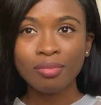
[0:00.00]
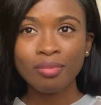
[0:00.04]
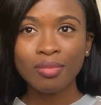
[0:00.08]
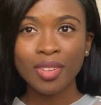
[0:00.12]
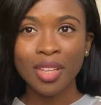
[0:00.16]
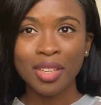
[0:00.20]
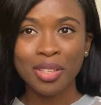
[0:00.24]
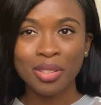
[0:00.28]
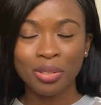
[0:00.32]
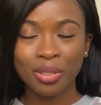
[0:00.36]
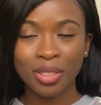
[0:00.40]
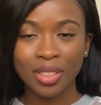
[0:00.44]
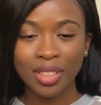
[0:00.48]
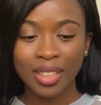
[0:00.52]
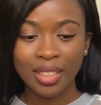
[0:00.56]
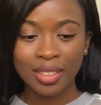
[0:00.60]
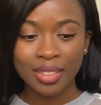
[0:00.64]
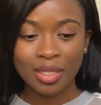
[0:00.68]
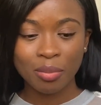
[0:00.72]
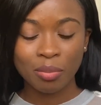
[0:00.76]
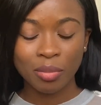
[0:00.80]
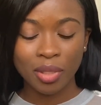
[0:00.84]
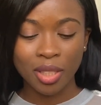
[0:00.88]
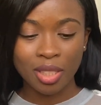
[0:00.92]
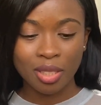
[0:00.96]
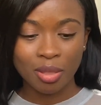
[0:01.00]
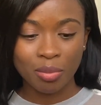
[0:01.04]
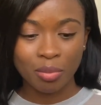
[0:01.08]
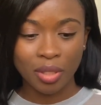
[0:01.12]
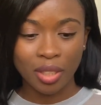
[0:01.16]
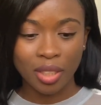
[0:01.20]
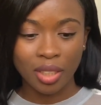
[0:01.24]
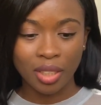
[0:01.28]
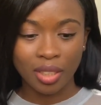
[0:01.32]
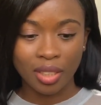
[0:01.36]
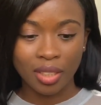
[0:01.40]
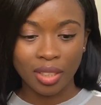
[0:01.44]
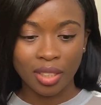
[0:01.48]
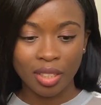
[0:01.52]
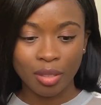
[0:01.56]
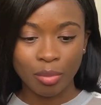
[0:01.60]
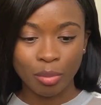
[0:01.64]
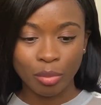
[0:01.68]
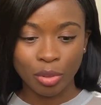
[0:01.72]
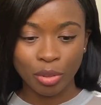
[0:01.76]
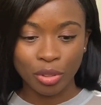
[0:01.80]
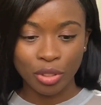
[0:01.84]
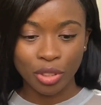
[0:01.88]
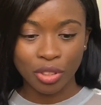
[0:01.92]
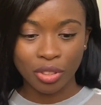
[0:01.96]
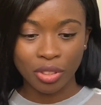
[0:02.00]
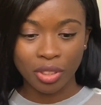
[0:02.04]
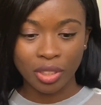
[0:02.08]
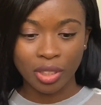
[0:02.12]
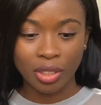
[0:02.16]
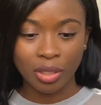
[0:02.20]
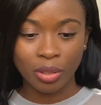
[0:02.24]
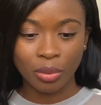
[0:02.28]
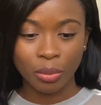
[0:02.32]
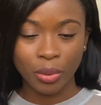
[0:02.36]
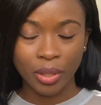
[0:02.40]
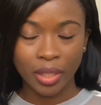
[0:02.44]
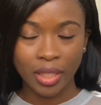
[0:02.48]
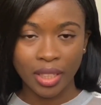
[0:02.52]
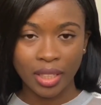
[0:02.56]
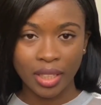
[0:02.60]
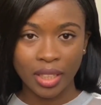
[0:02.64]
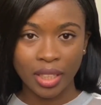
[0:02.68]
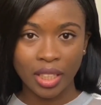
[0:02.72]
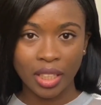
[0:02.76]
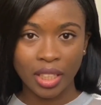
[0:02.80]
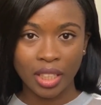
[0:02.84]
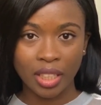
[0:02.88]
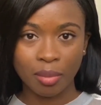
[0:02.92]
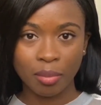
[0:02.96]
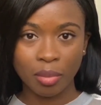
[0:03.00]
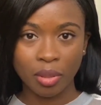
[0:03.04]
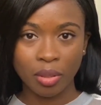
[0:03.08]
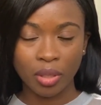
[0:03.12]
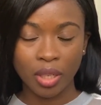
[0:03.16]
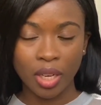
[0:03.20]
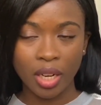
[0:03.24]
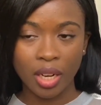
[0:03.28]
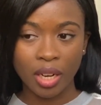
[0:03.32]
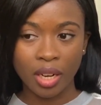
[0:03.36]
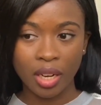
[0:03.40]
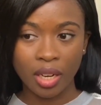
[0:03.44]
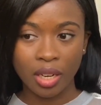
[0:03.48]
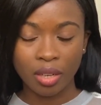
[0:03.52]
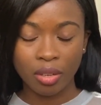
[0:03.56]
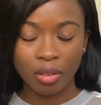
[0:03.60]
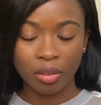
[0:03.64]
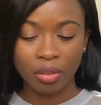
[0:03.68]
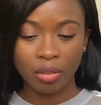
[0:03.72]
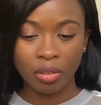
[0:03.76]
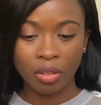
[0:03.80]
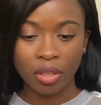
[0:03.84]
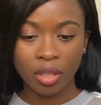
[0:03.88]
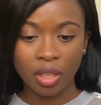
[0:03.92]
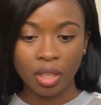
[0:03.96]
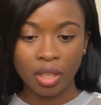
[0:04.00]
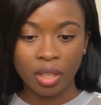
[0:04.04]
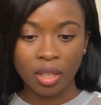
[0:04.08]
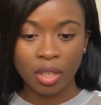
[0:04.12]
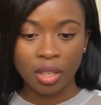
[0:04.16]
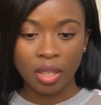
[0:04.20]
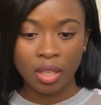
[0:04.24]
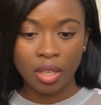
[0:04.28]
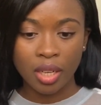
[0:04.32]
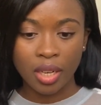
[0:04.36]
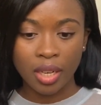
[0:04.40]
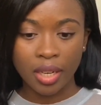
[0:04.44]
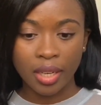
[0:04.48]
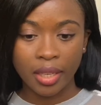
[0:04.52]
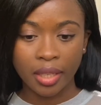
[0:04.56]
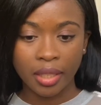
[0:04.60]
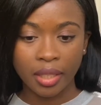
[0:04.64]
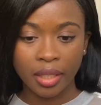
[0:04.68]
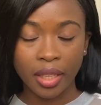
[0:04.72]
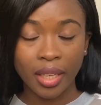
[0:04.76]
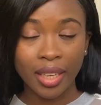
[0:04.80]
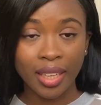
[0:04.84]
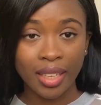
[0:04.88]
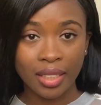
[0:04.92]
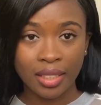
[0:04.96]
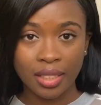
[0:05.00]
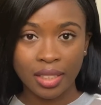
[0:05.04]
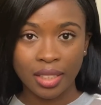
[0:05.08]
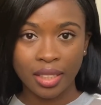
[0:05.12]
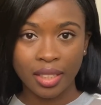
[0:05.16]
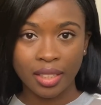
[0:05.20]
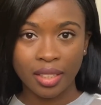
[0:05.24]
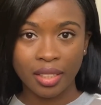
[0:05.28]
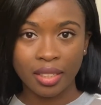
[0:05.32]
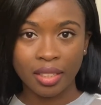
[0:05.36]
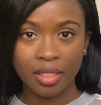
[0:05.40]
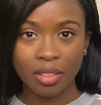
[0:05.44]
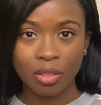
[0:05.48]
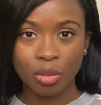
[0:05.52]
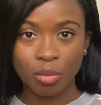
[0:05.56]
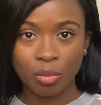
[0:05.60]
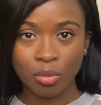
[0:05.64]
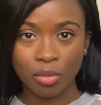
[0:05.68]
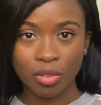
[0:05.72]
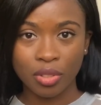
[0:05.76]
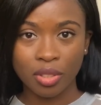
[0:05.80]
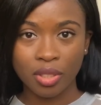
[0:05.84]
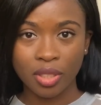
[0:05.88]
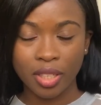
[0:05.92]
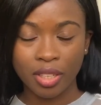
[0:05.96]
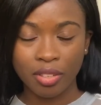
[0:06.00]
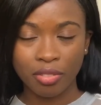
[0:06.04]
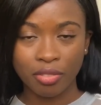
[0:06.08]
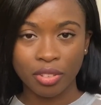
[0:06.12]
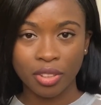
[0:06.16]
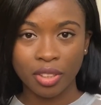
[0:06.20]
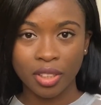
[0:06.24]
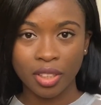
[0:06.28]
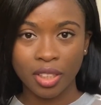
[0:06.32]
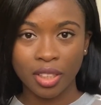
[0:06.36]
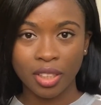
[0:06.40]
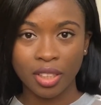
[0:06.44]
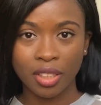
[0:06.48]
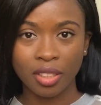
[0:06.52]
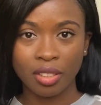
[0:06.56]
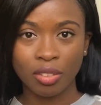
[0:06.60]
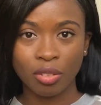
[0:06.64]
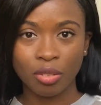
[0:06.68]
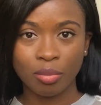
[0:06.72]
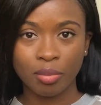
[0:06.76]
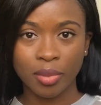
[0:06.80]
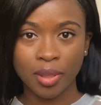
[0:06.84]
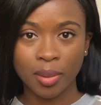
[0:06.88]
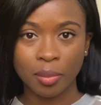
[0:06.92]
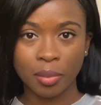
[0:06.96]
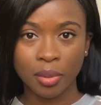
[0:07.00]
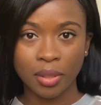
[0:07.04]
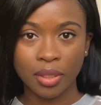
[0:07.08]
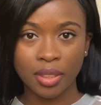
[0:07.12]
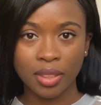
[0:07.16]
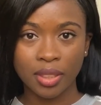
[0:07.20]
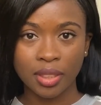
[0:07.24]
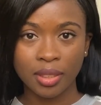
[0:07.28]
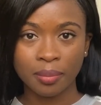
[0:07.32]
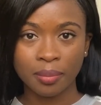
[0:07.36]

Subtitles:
So that makes me emotional when I think about how I hated almost everything on my body,